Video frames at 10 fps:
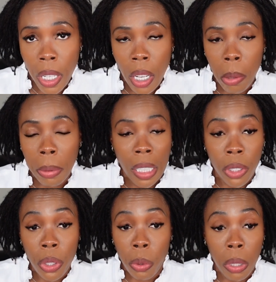help, and
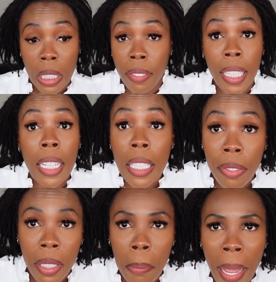usually they
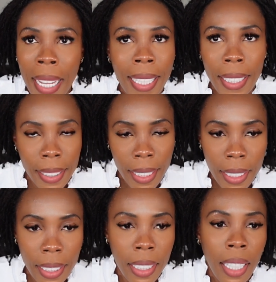leave the man. That's
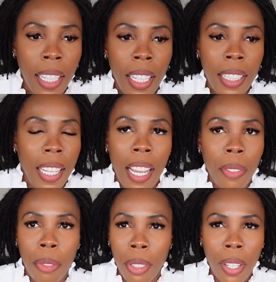it. They have
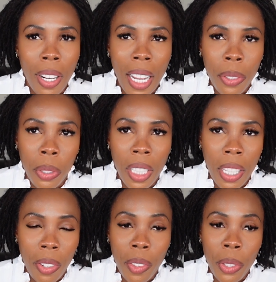to figure out how to take
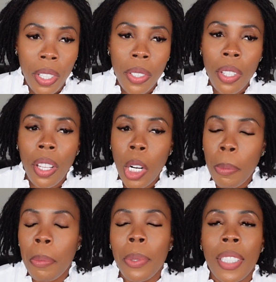care of the children. So a lot of
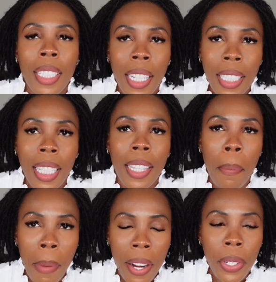people stayed in the
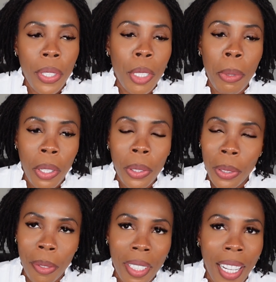marriages because
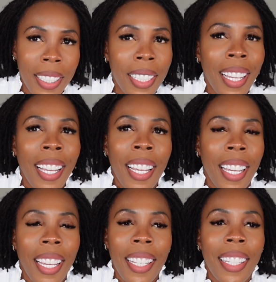of that,
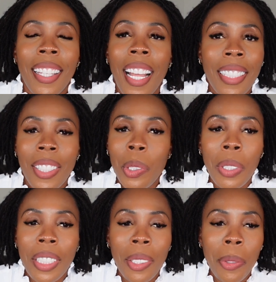and that's the
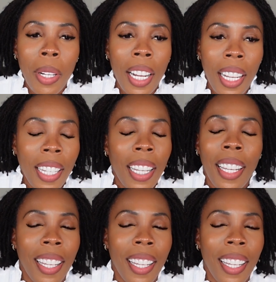reason why